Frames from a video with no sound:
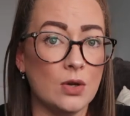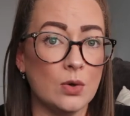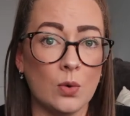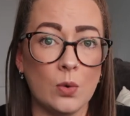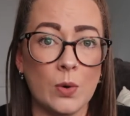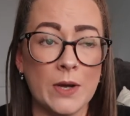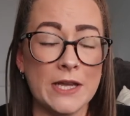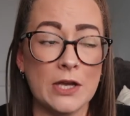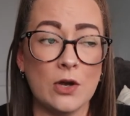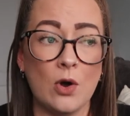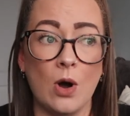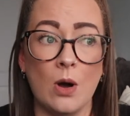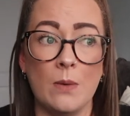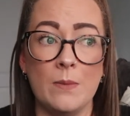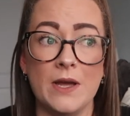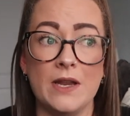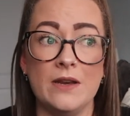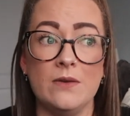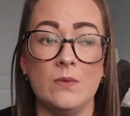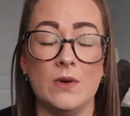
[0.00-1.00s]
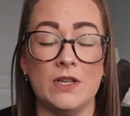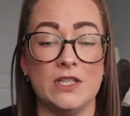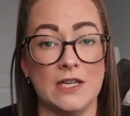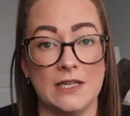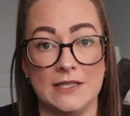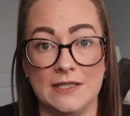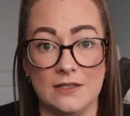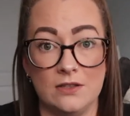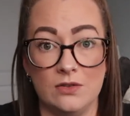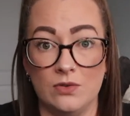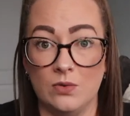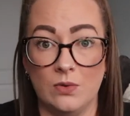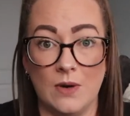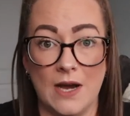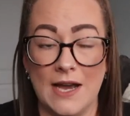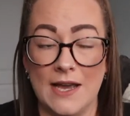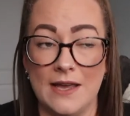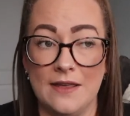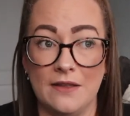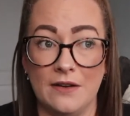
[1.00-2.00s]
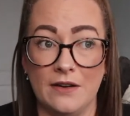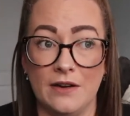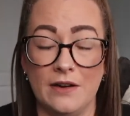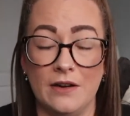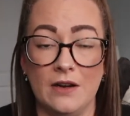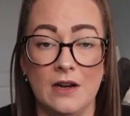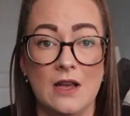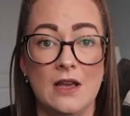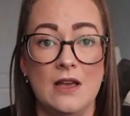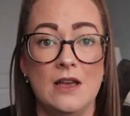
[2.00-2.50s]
quite common, which I didn't know either.